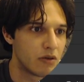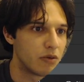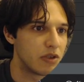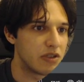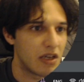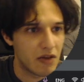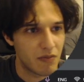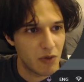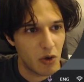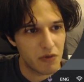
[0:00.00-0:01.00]
will say give
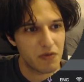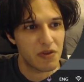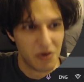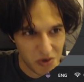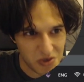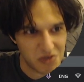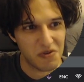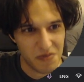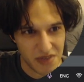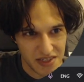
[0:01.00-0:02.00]
me all of the rows
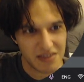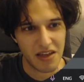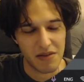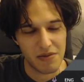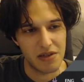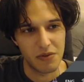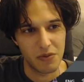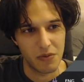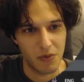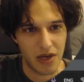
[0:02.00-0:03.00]
from this table
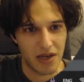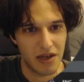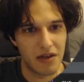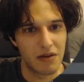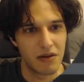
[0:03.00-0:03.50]
where